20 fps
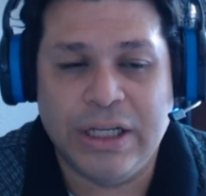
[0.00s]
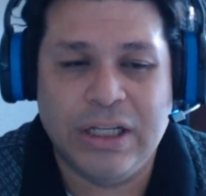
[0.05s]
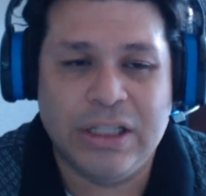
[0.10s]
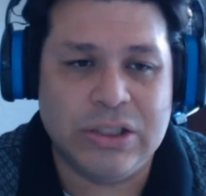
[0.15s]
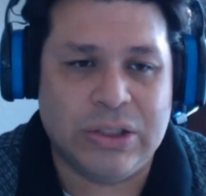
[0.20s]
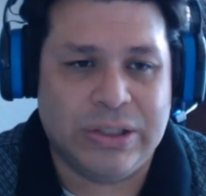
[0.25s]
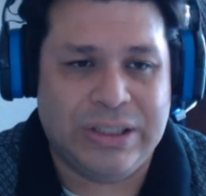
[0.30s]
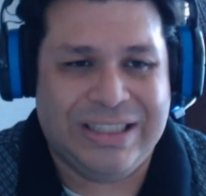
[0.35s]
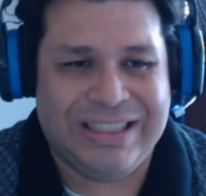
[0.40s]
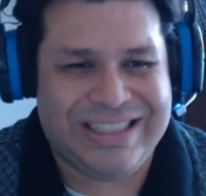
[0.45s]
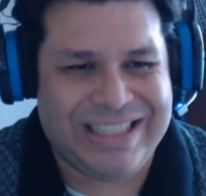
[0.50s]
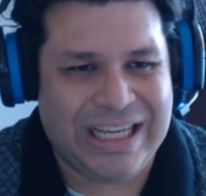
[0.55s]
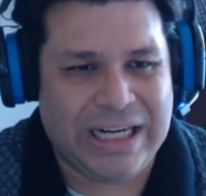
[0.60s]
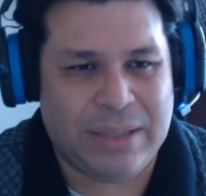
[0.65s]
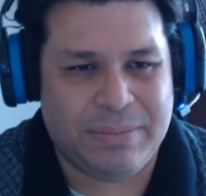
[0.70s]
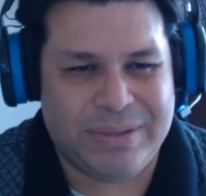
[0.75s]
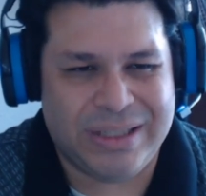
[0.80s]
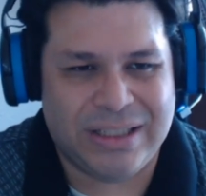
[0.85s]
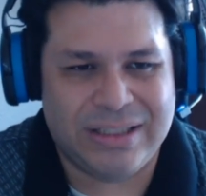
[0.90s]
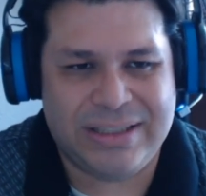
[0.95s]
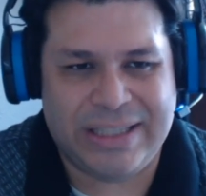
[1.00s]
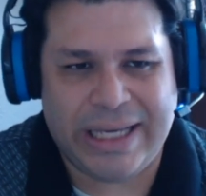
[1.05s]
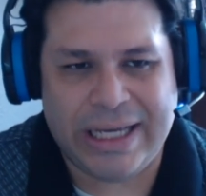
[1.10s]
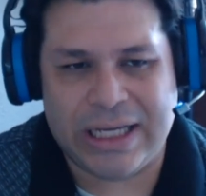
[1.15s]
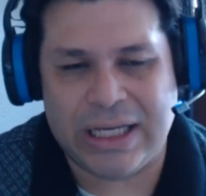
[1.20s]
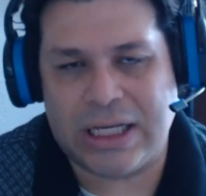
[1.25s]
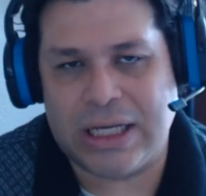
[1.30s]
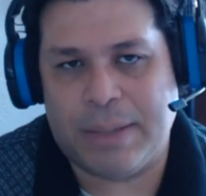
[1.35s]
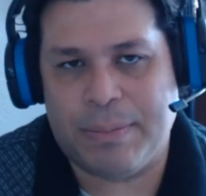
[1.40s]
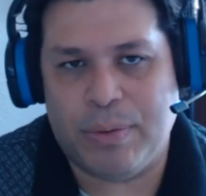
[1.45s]
So the setup does take
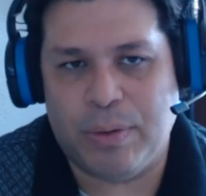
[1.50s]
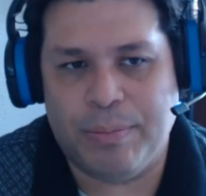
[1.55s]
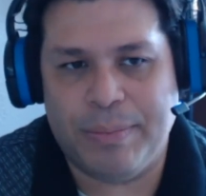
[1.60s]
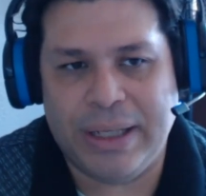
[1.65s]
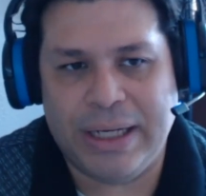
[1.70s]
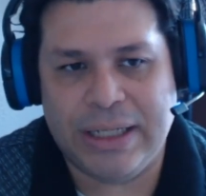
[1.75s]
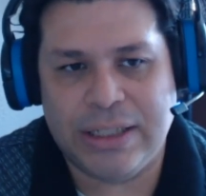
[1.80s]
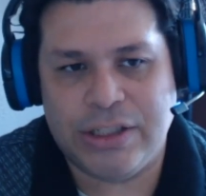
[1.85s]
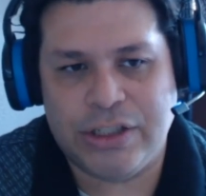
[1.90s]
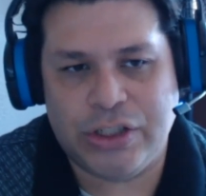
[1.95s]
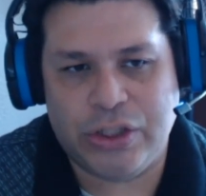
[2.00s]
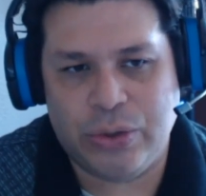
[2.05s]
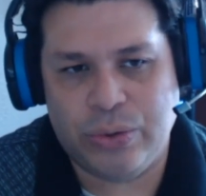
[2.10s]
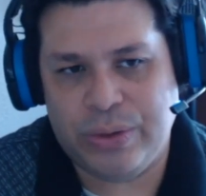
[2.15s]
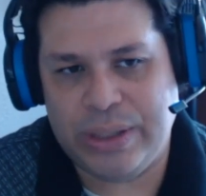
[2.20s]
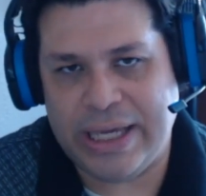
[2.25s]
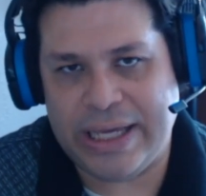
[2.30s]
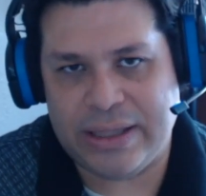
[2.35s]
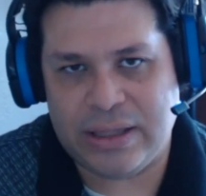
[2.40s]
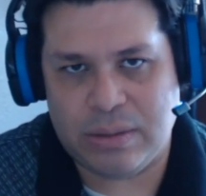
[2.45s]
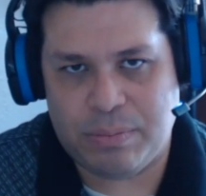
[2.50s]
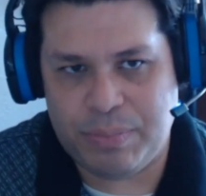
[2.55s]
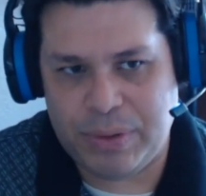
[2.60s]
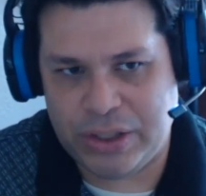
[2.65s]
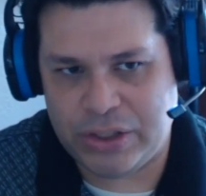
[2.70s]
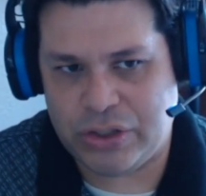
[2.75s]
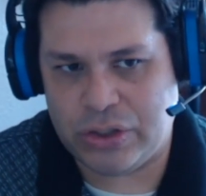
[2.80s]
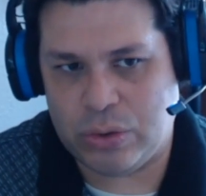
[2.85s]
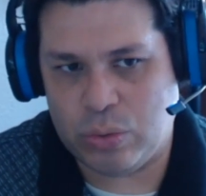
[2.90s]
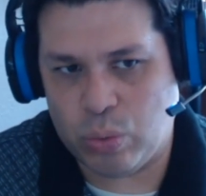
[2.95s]
a couple minutes to get the
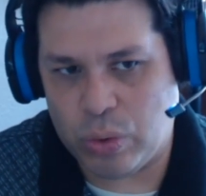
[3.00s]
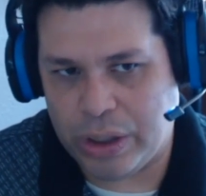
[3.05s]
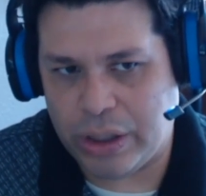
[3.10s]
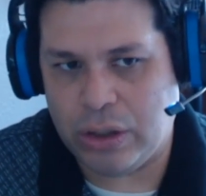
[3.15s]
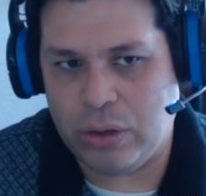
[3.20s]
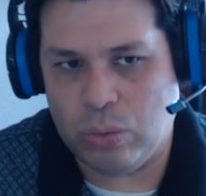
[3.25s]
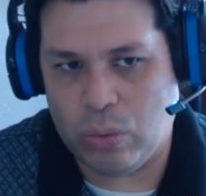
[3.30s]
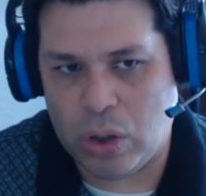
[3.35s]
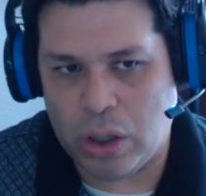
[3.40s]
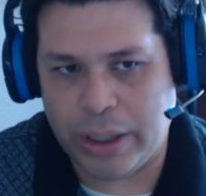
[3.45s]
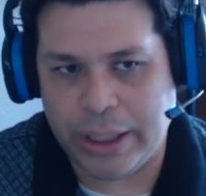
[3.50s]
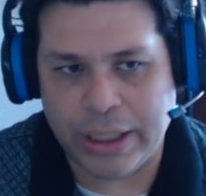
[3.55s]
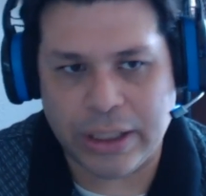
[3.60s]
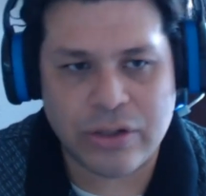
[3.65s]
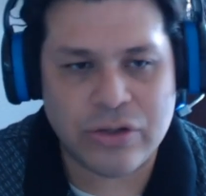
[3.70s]
picture where you want it.